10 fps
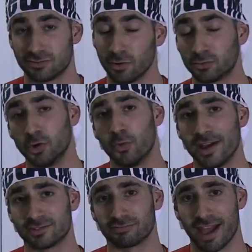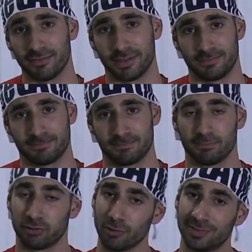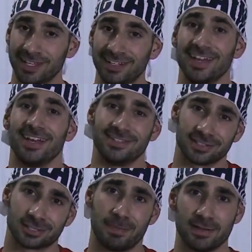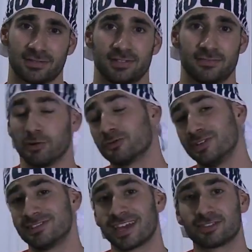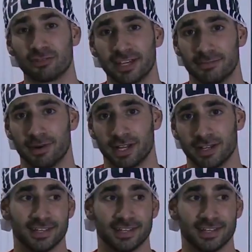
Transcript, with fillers: There's no two ways around it. Protein is expensive. Protein's like drinking money.